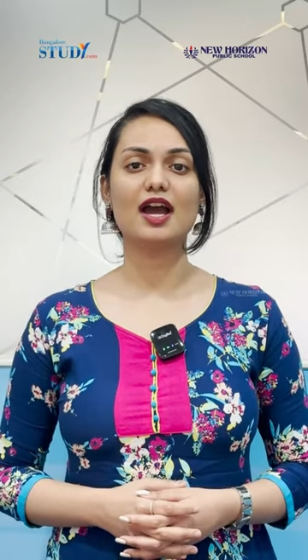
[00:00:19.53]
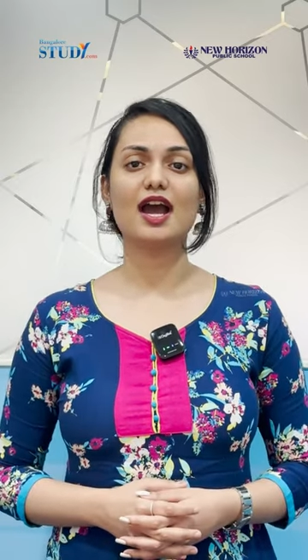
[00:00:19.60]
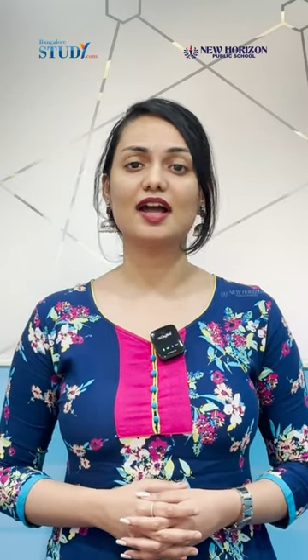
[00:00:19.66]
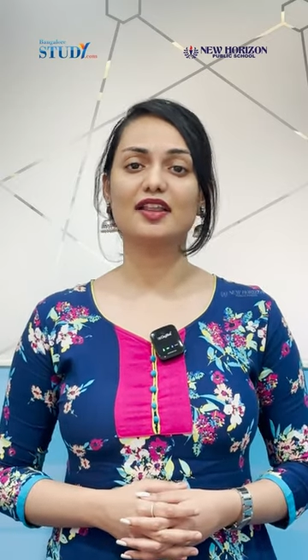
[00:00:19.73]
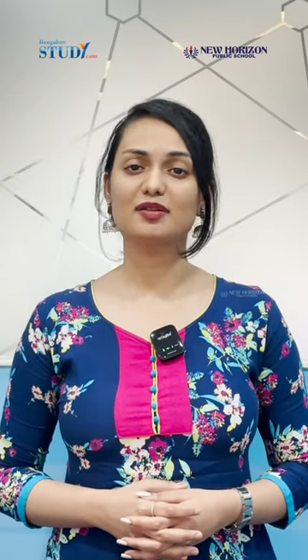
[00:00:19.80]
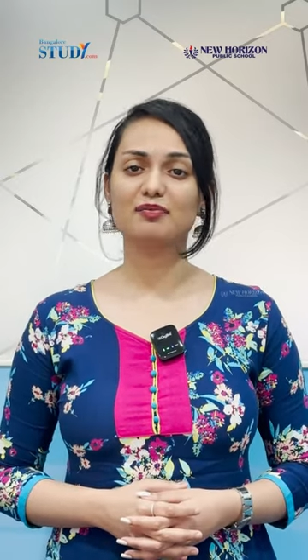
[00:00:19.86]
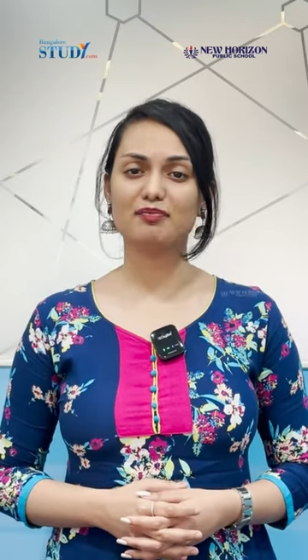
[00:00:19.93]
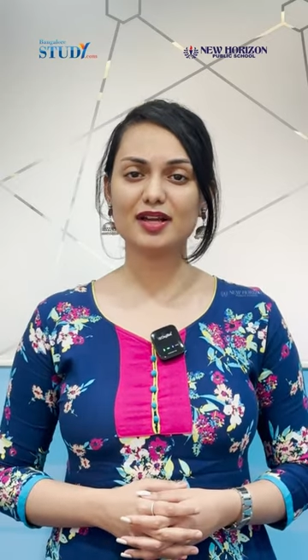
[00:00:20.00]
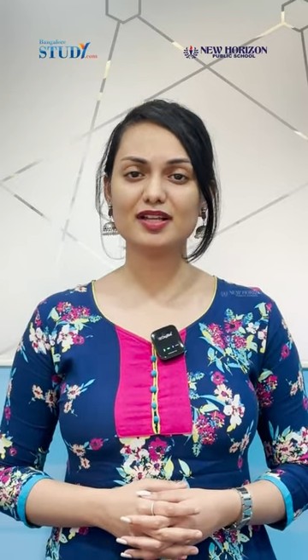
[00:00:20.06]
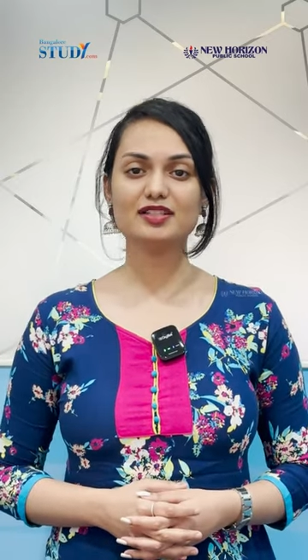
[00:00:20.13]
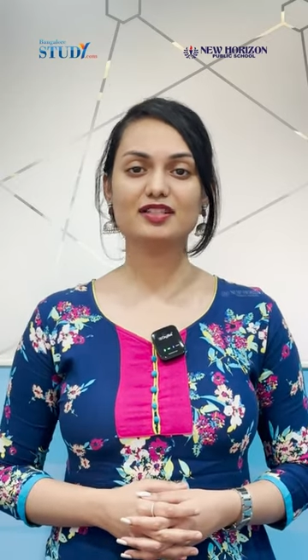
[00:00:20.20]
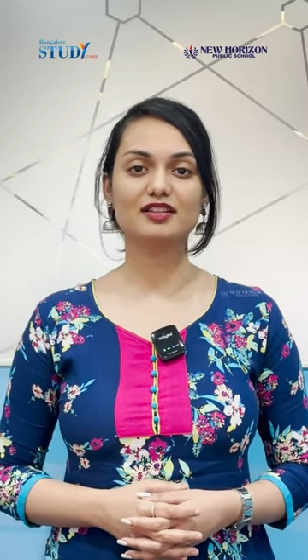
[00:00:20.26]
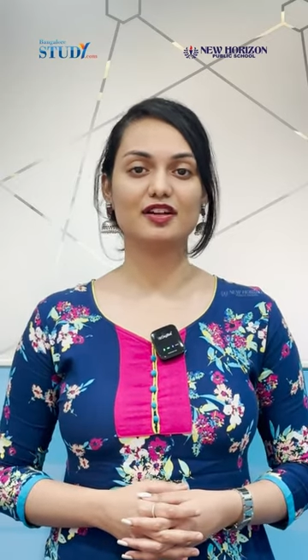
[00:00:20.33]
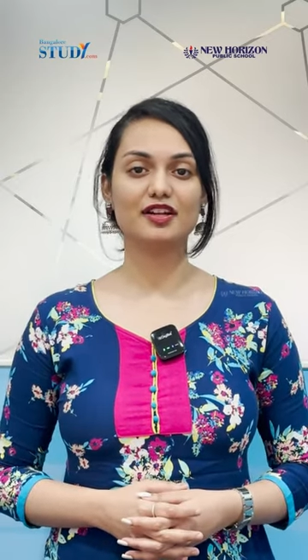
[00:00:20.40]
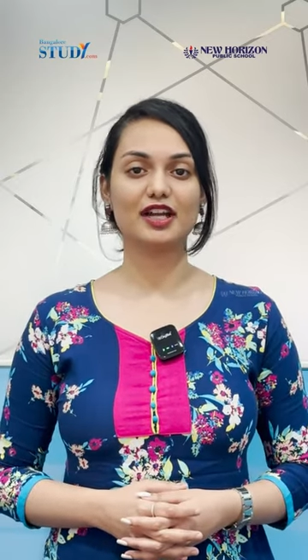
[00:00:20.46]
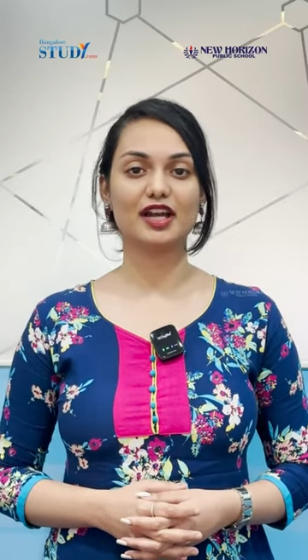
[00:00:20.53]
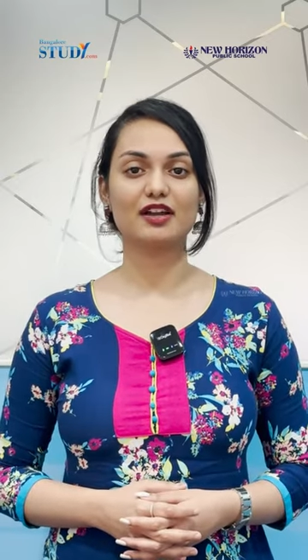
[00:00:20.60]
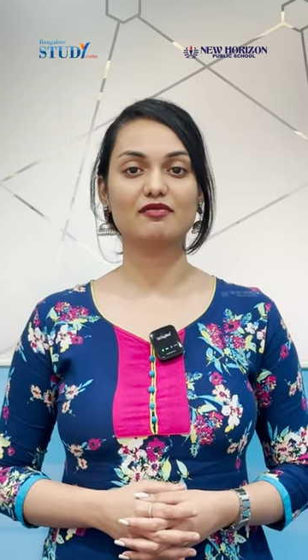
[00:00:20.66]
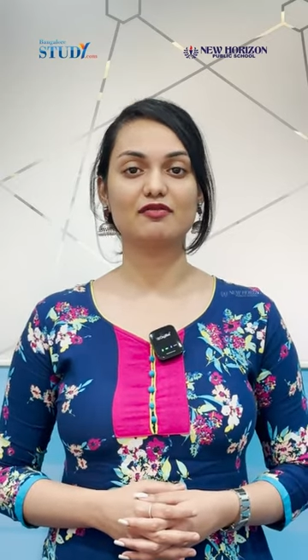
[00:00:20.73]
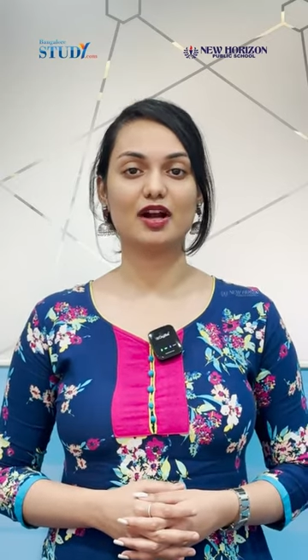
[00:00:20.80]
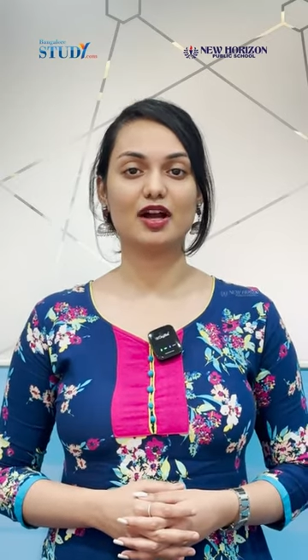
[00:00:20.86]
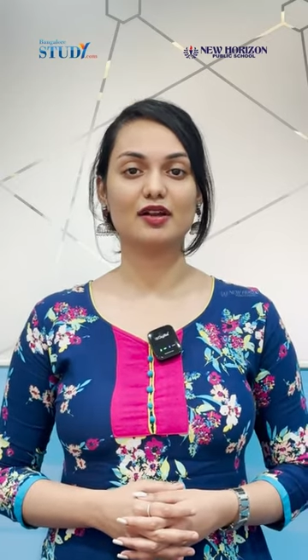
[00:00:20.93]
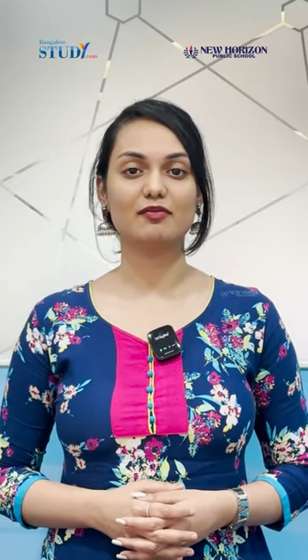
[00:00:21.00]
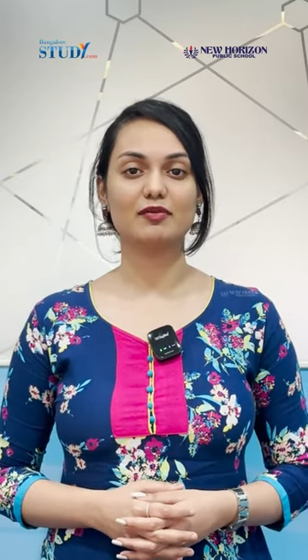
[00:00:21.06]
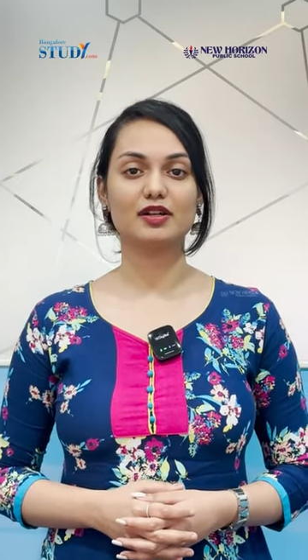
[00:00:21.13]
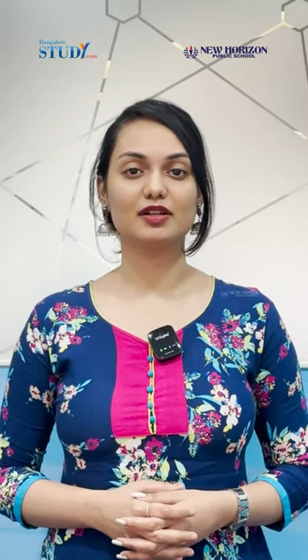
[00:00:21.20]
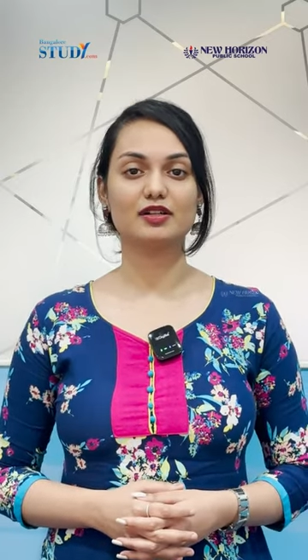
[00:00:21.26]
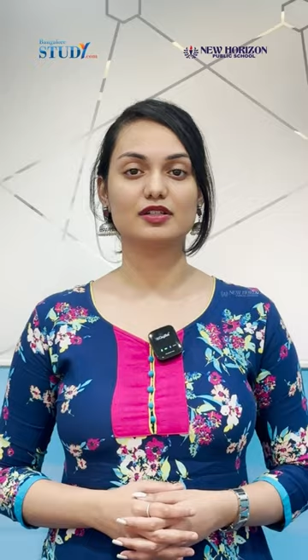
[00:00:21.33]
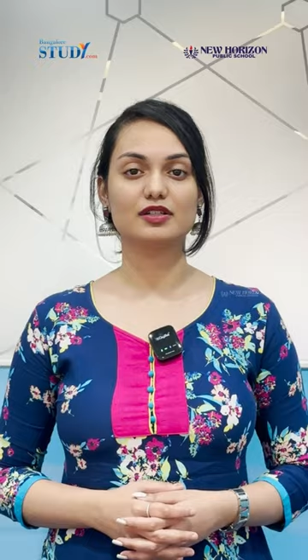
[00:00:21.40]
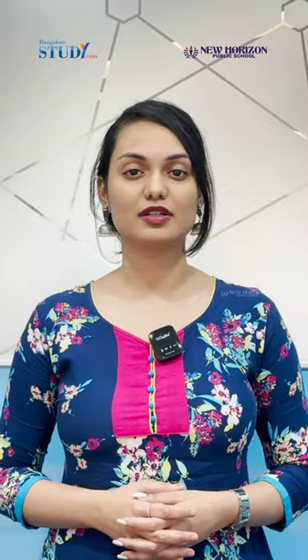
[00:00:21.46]
and the best learning
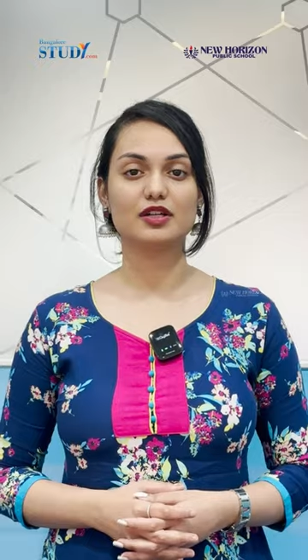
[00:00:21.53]
environment